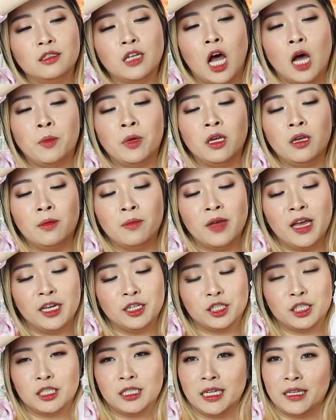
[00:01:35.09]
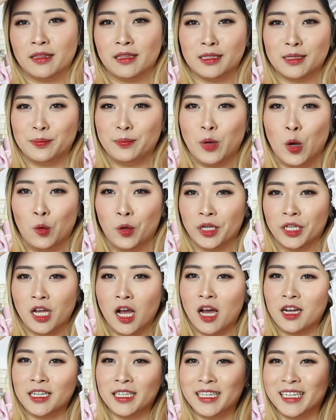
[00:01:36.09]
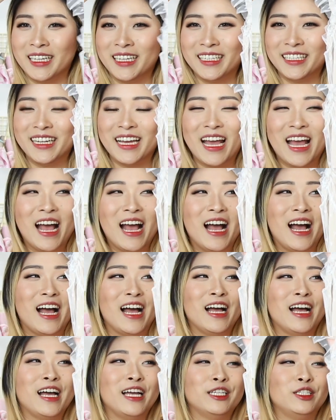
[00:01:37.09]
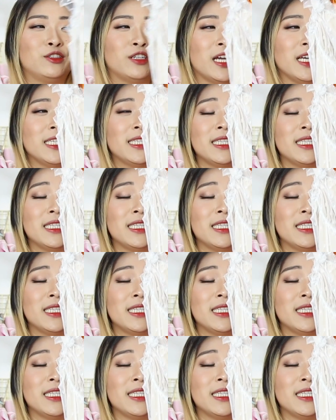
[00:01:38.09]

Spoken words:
dobby mesh, like this polka dotted dress.